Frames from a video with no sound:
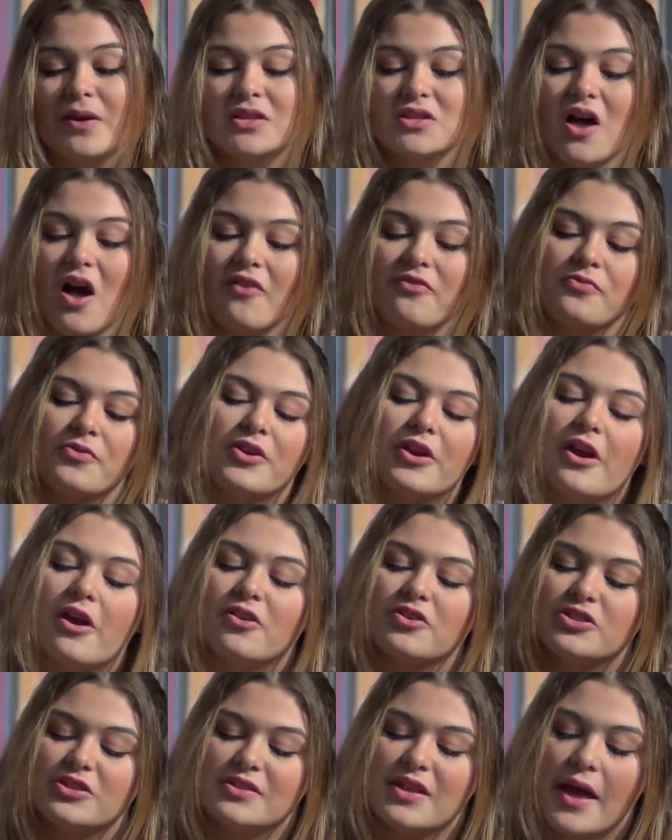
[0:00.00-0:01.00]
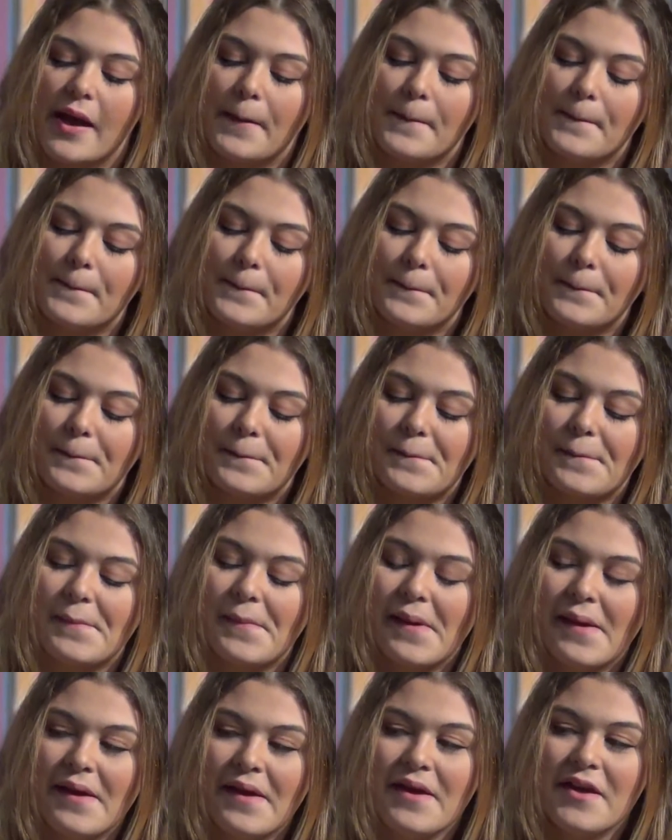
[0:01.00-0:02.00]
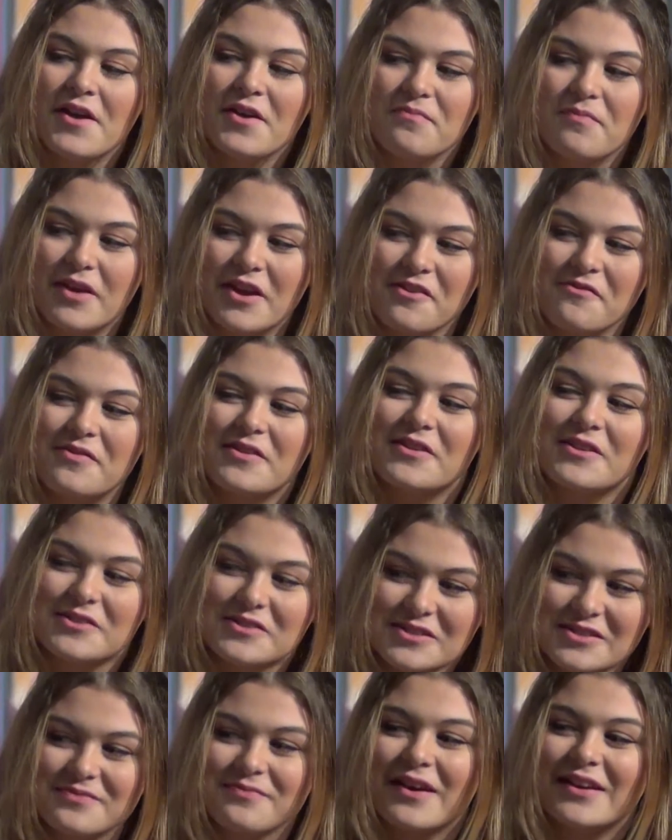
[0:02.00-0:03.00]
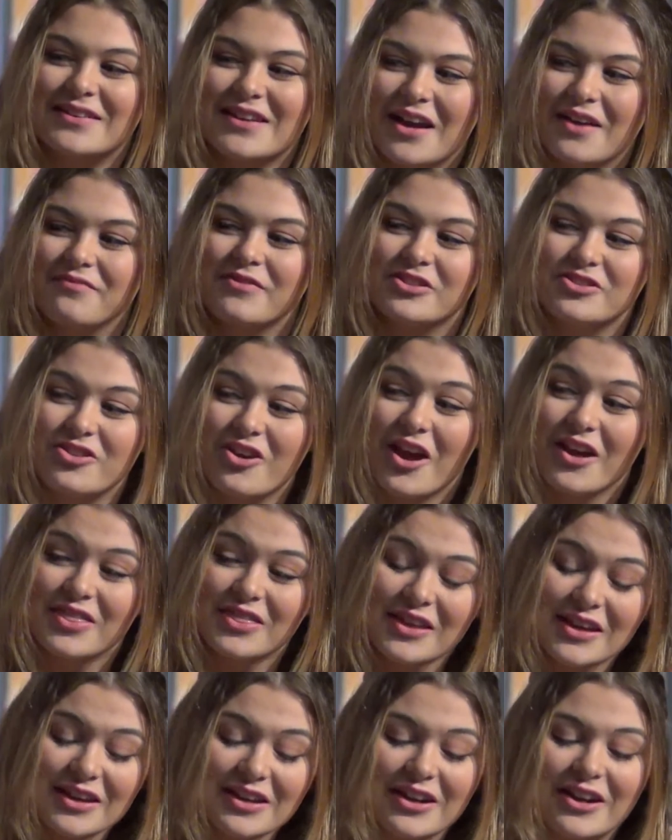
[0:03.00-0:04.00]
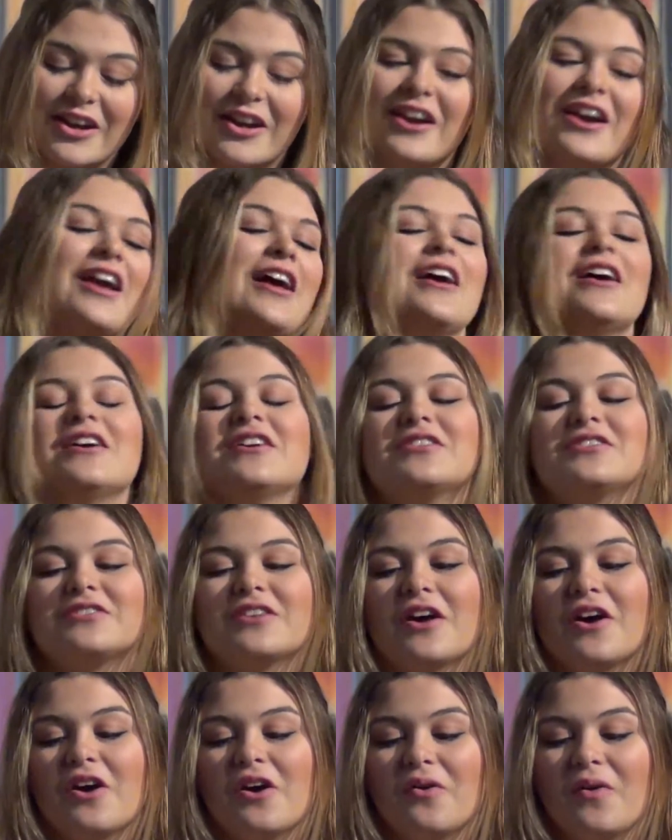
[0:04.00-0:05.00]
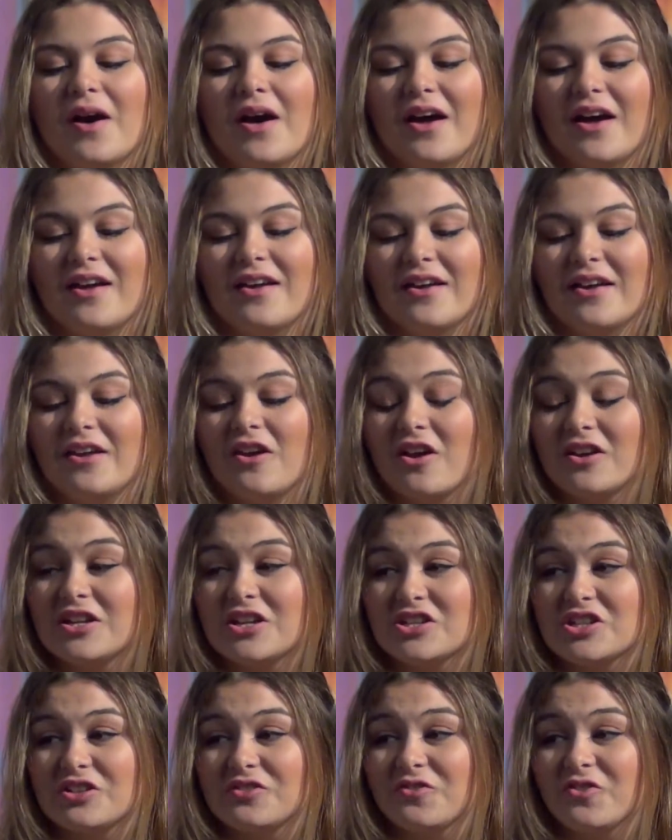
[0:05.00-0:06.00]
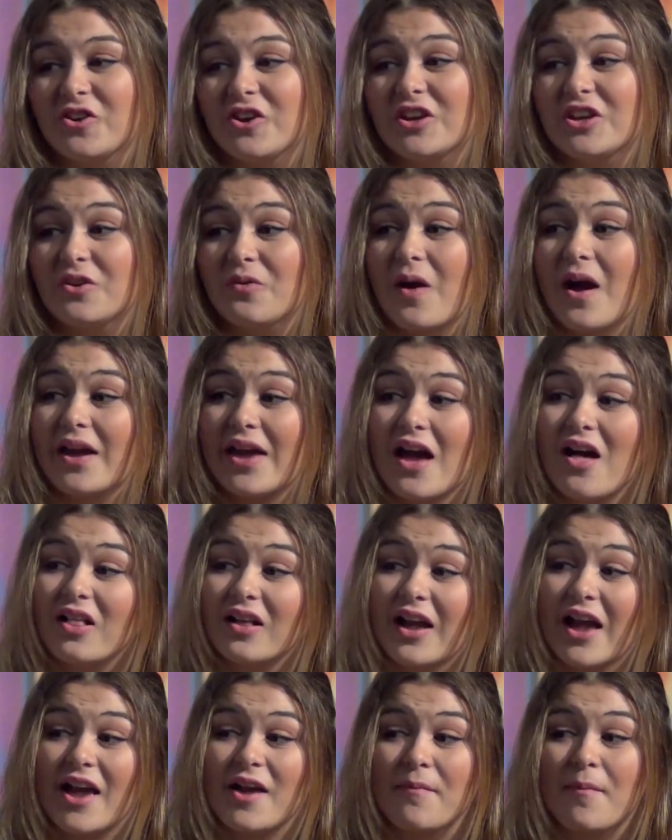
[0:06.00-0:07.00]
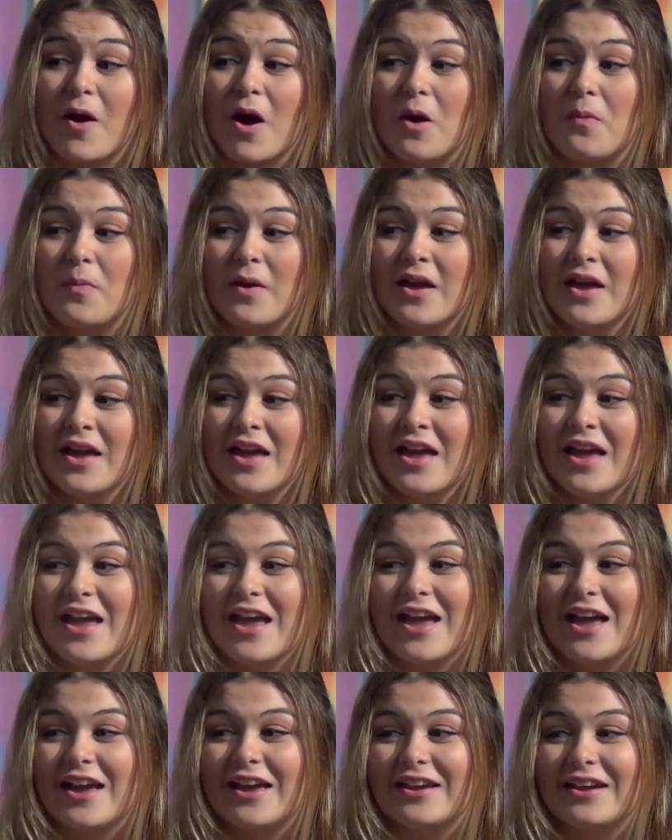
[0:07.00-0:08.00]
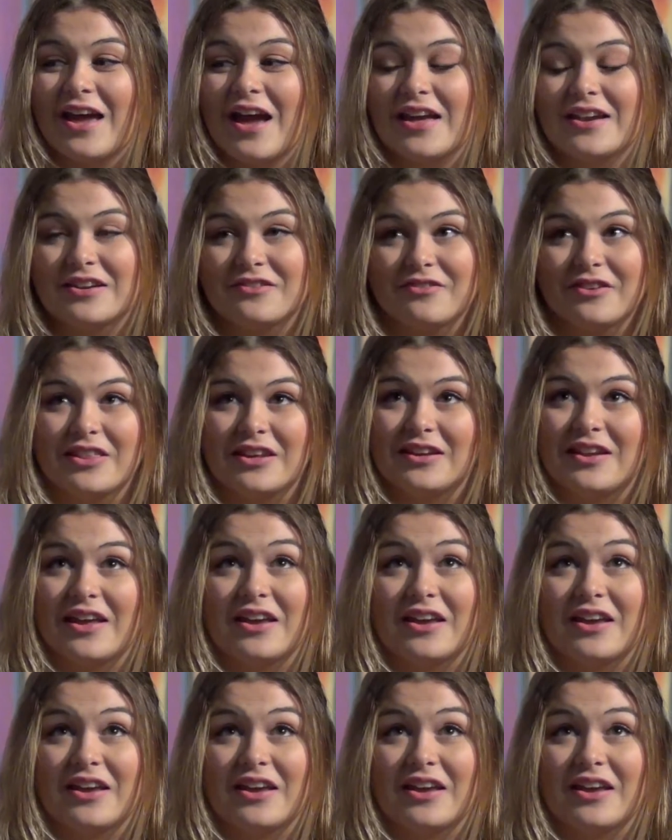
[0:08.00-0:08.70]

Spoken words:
my sophomore year, I was just like, maybe this is my time to try theater. Mm-hmm. So an audition for a UIL came up. Right. And I didn't really